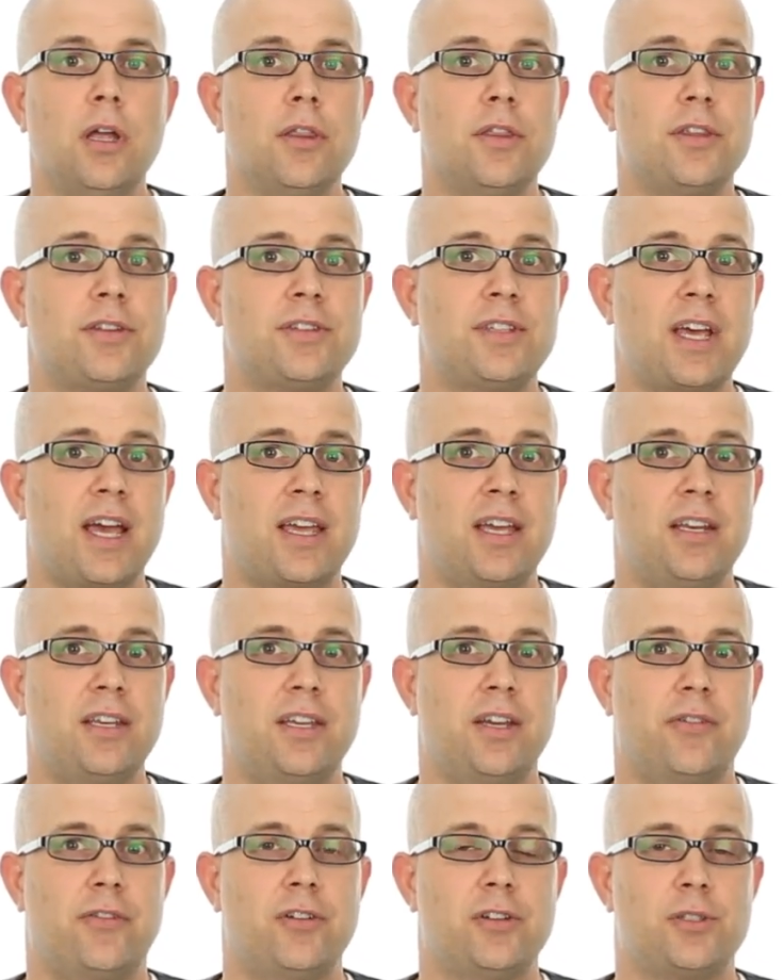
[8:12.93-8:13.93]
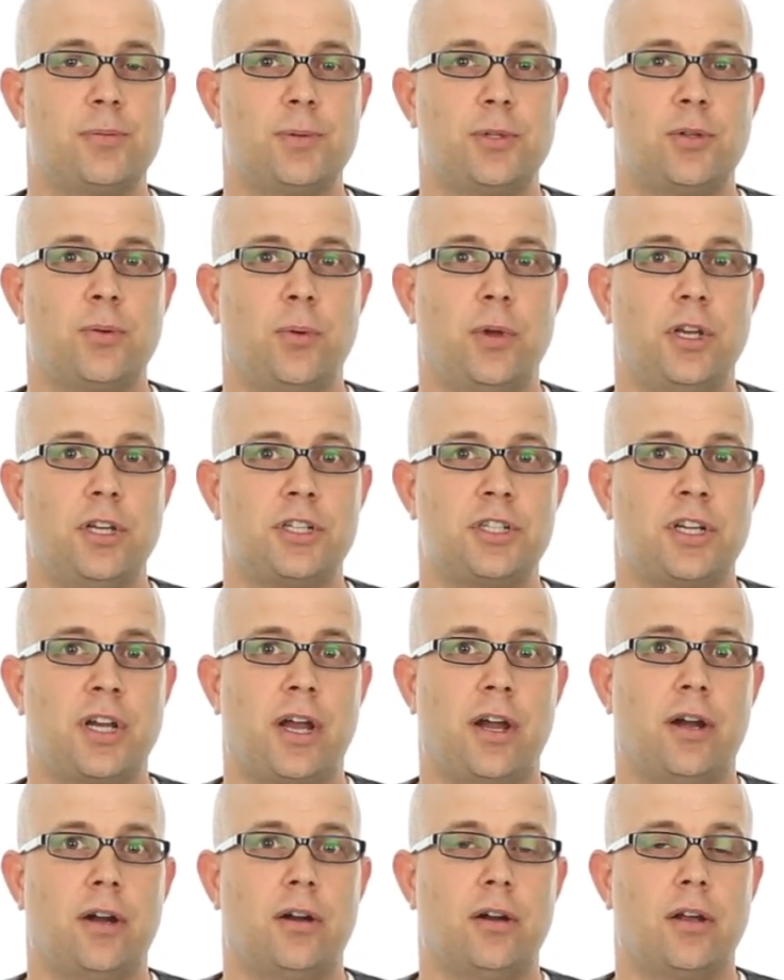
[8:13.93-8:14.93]
The second difference between
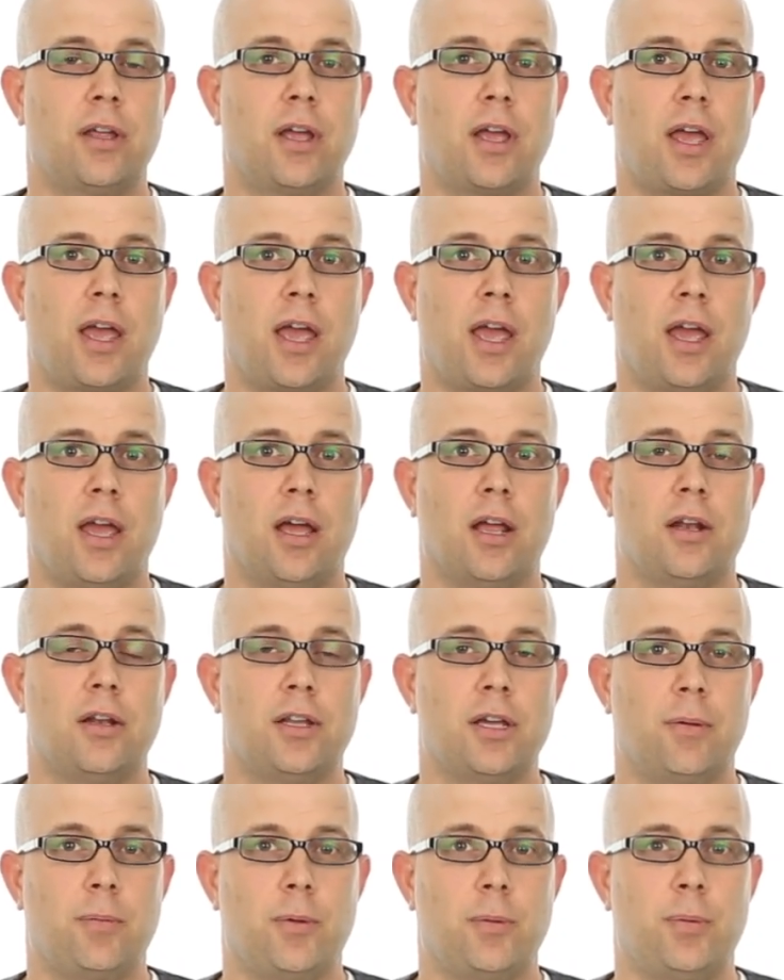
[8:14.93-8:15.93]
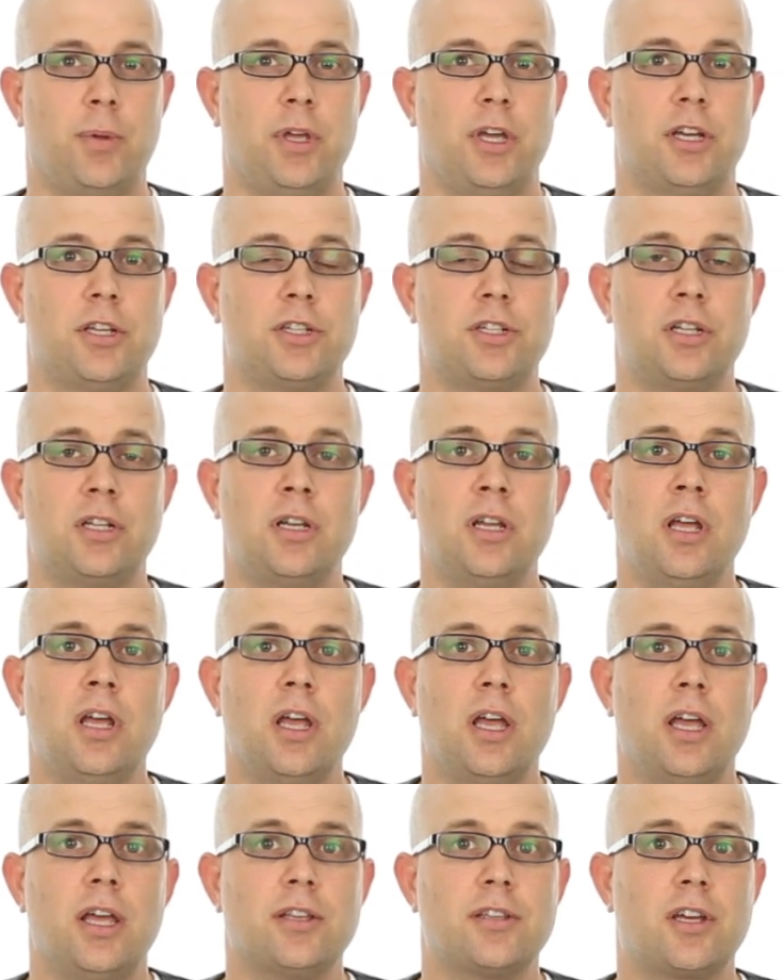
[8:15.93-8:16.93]
shared and WP Engine
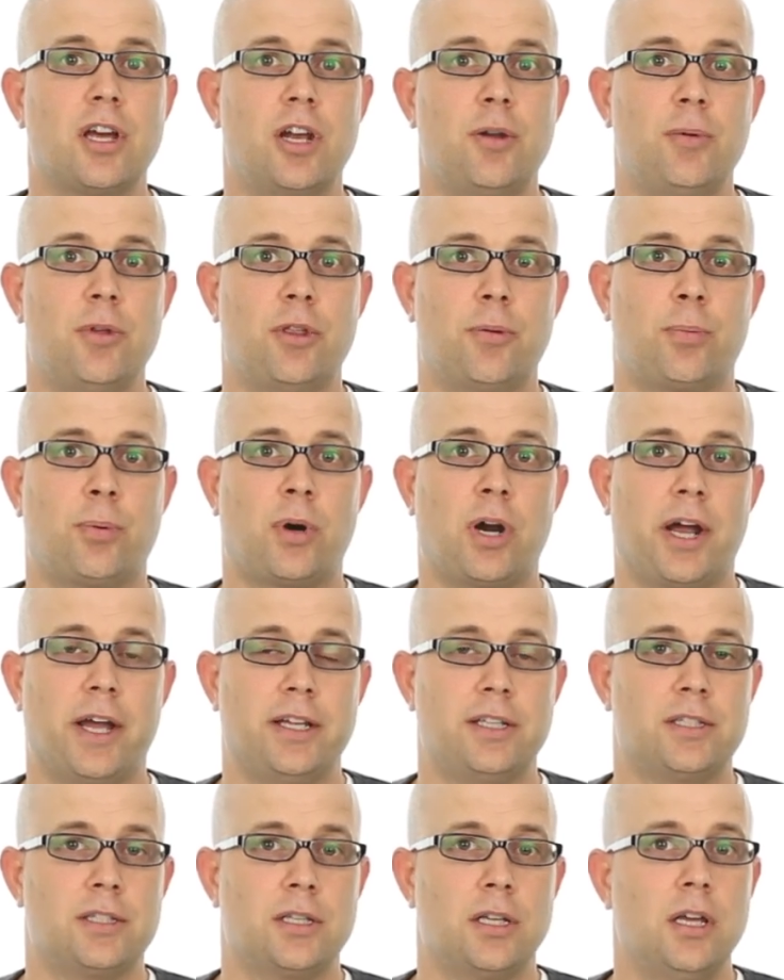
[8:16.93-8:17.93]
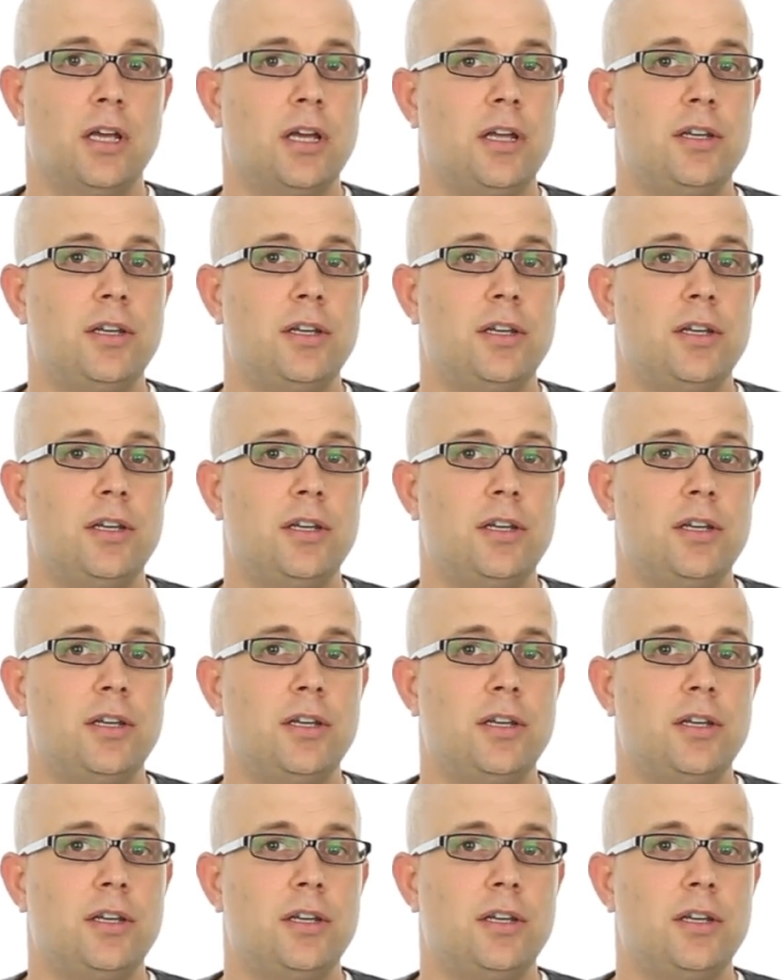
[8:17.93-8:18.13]
is going to be the price.